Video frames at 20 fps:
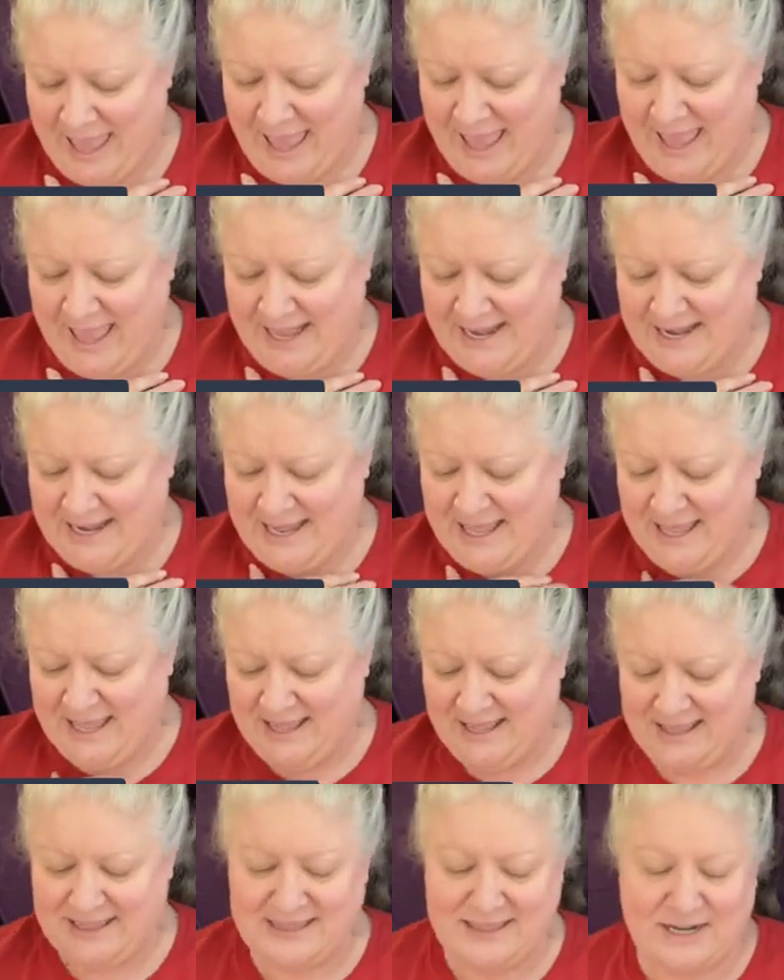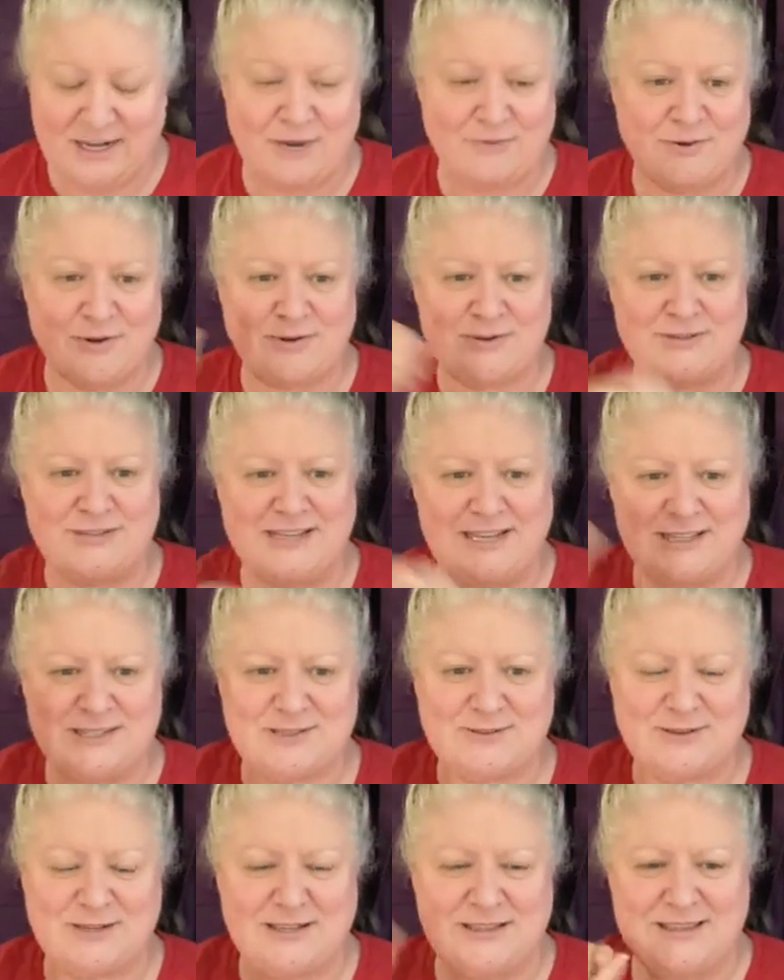And, and then I wrote next
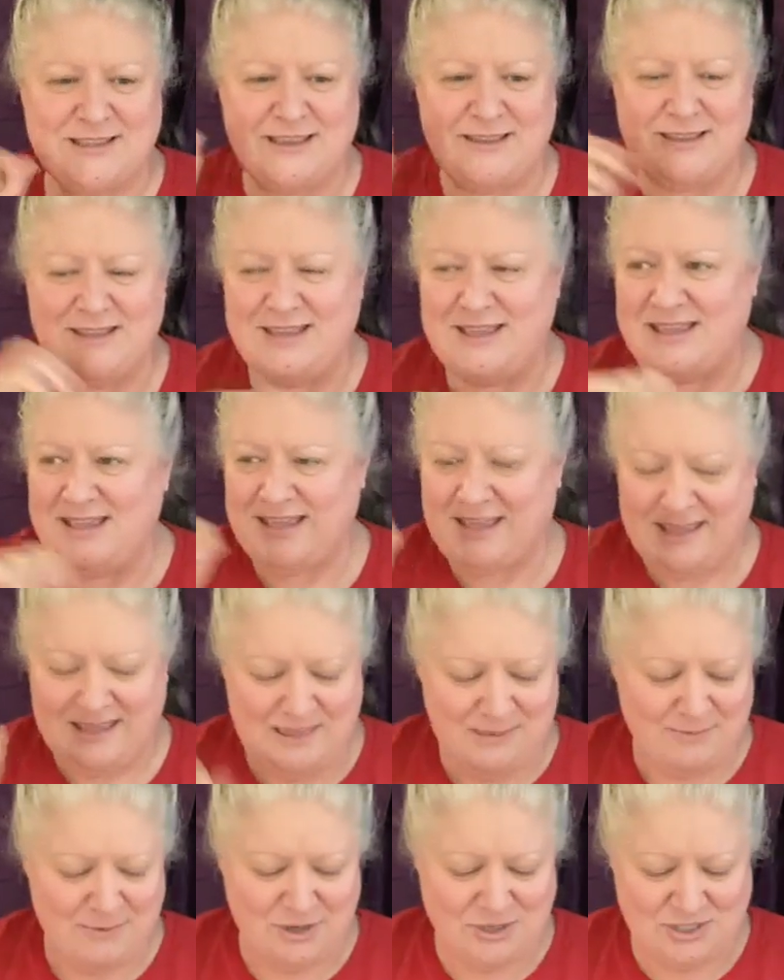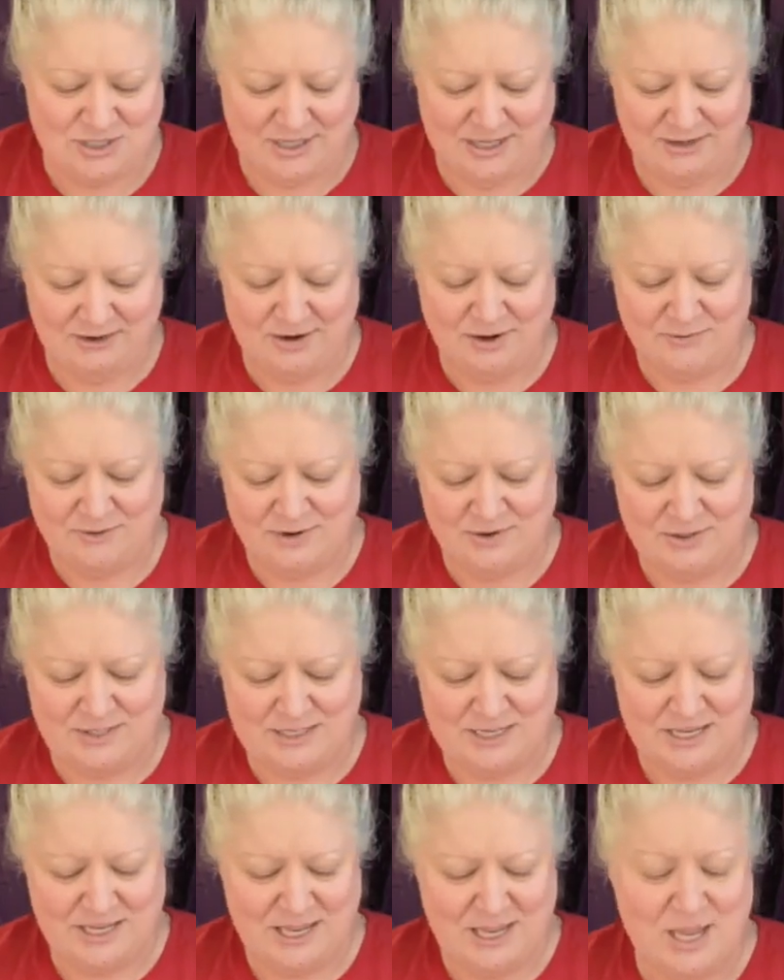to it in the in the margin here, I wrote
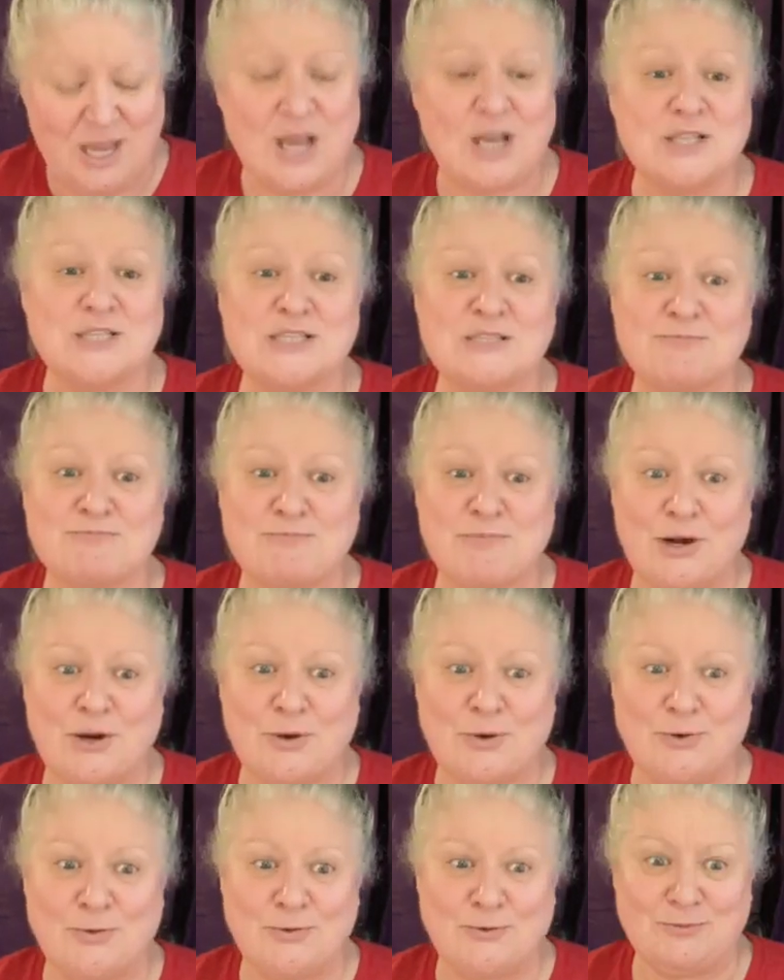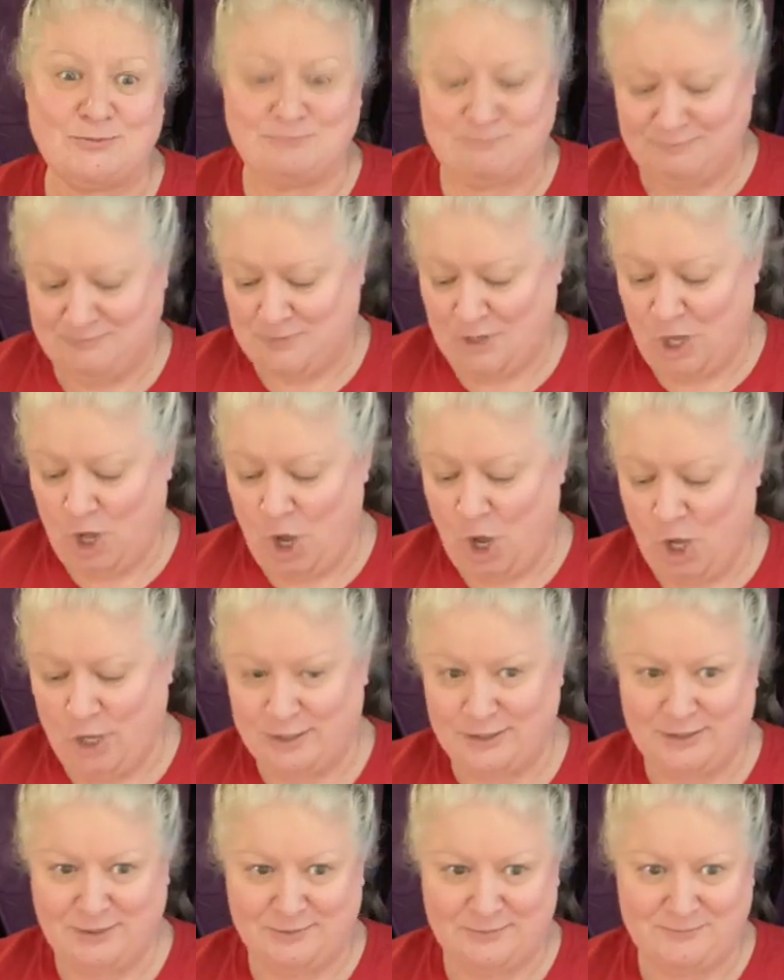sparkle
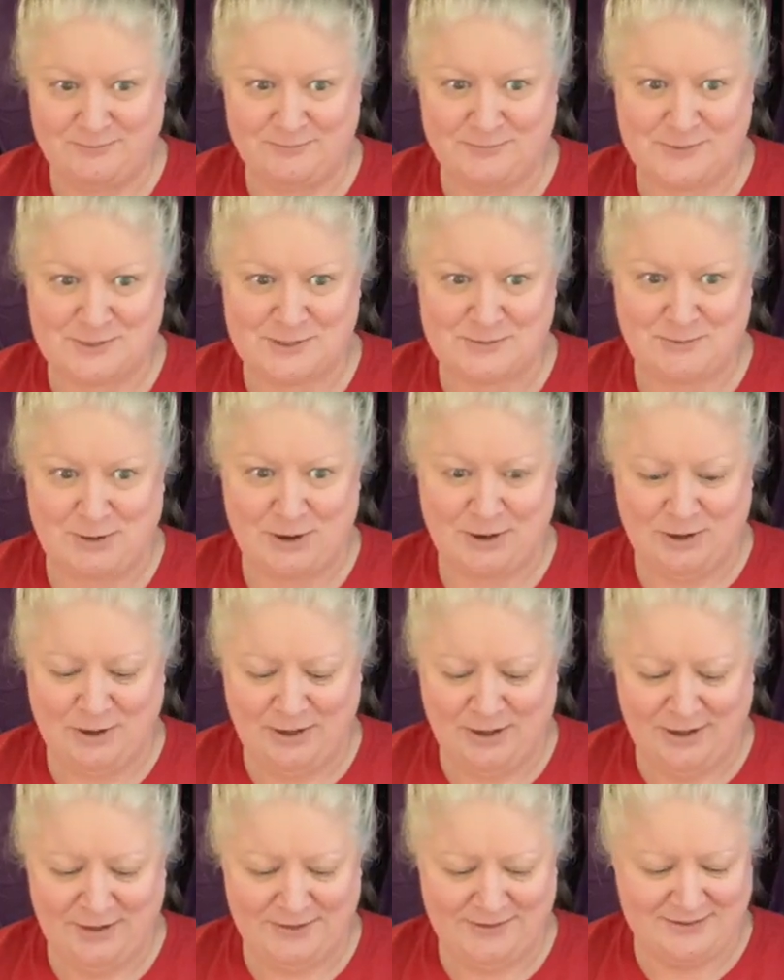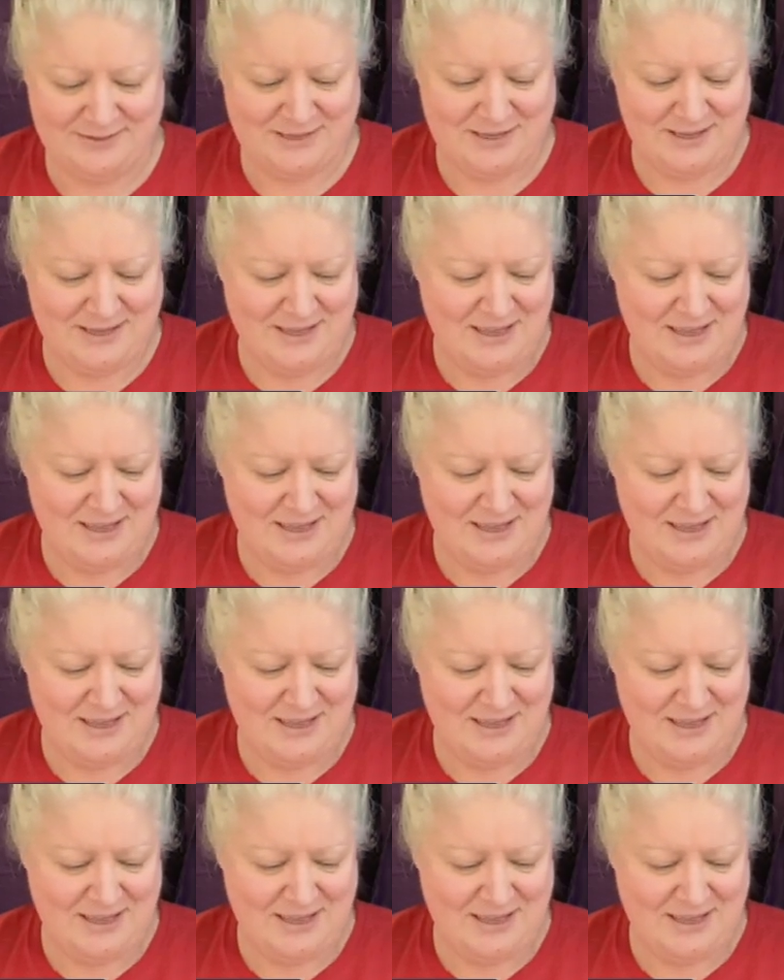on. Sparkle on.